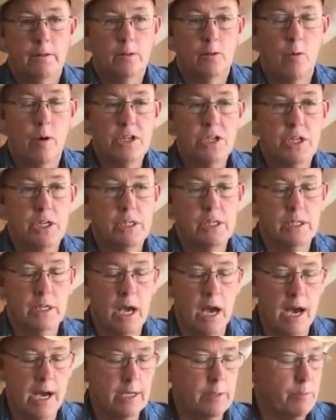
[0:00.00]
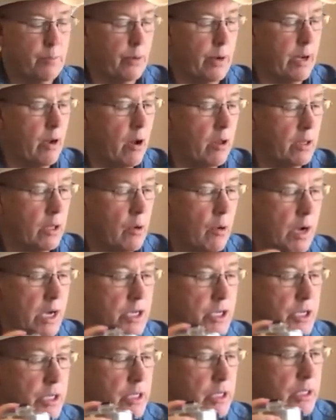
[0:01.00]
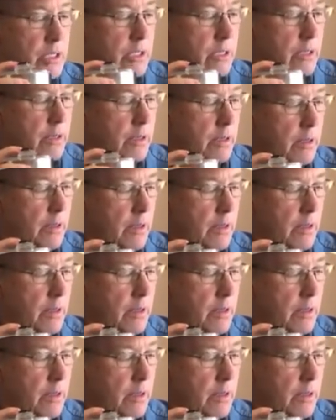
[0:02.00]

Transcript: Um, questions, guys. Bring all the questions. Yes, and I'm,